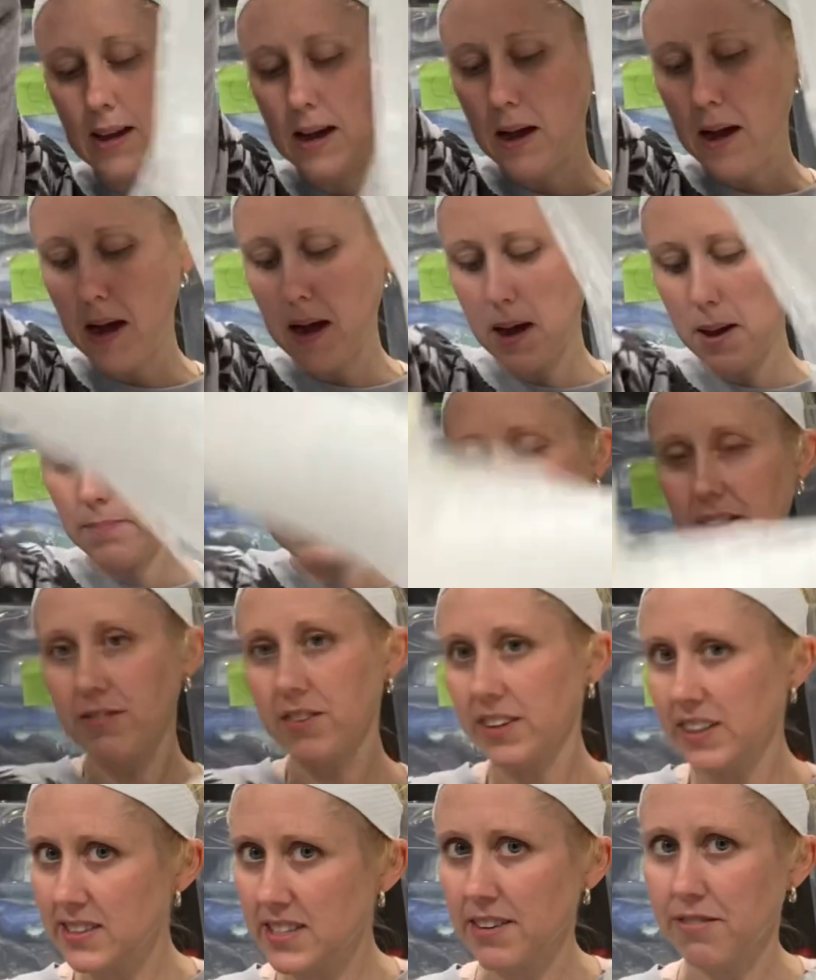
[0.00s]

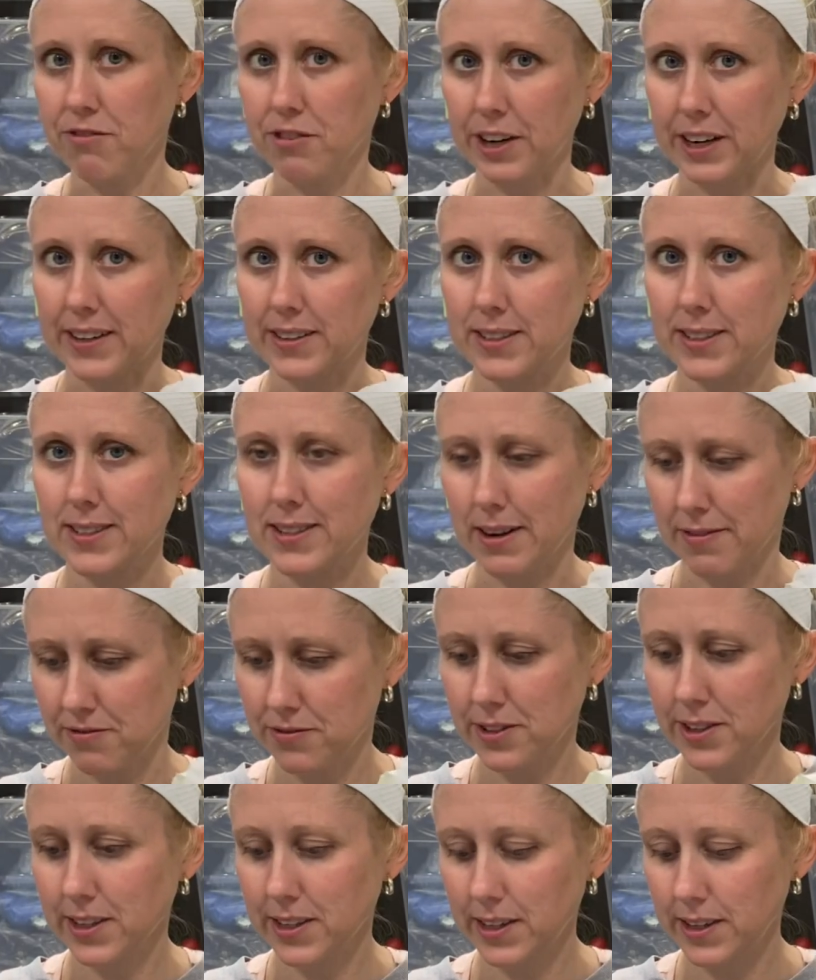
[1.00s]
definitely different.
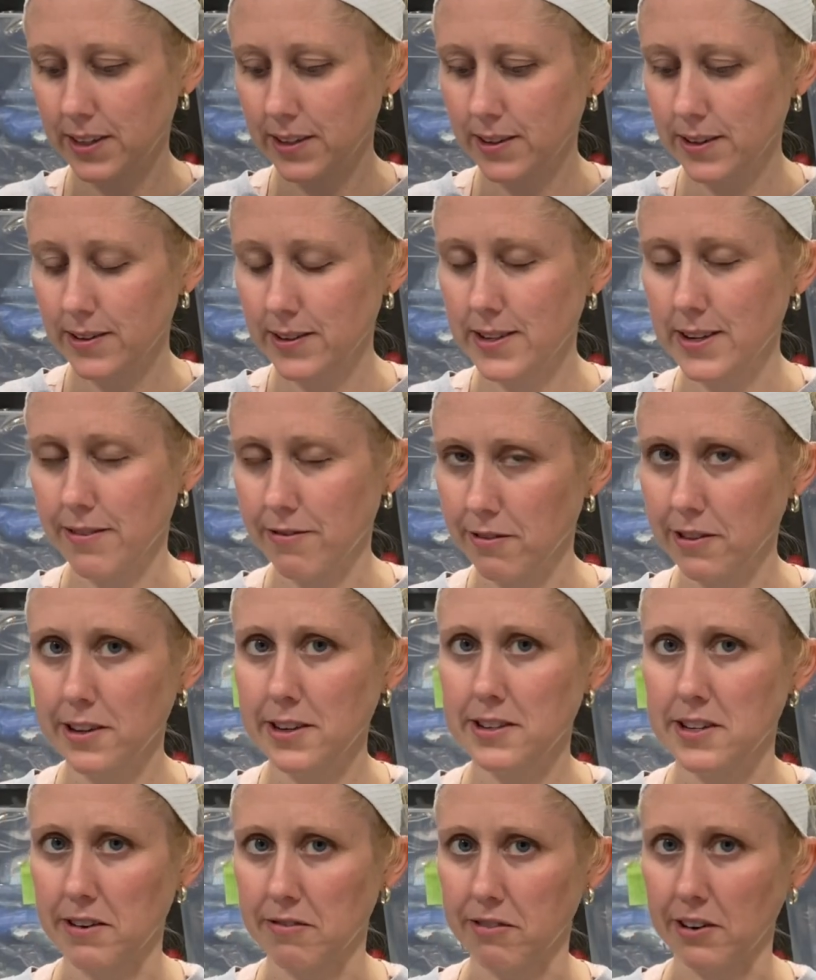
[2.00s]
Definitely
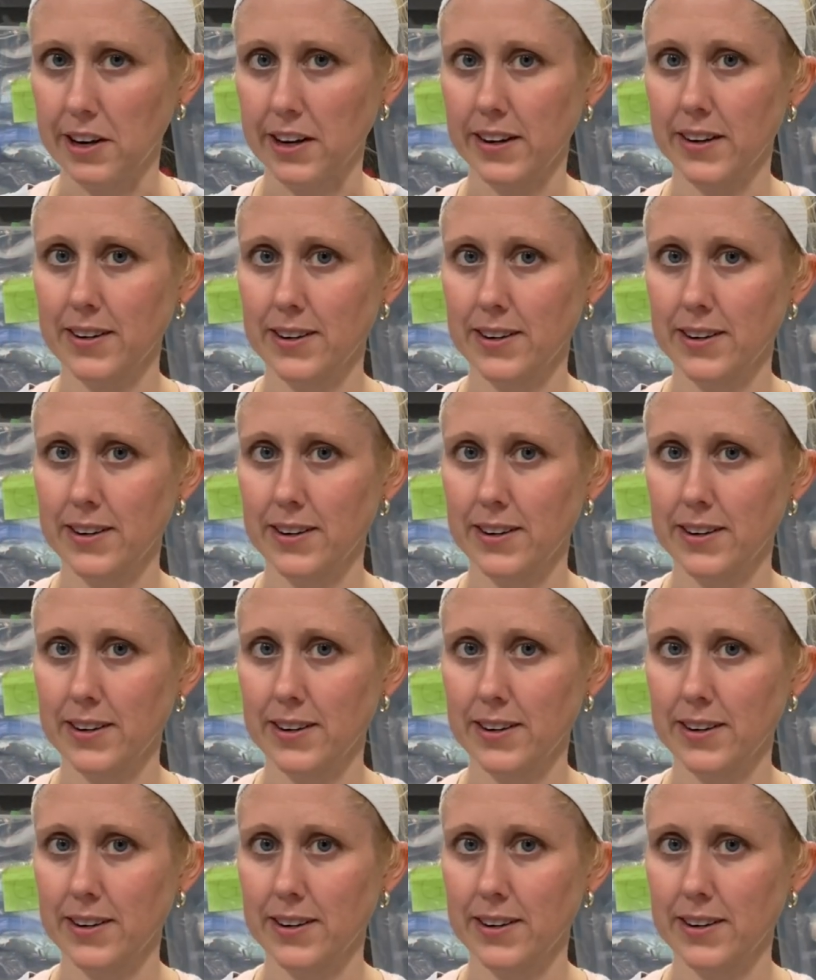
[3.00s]
different.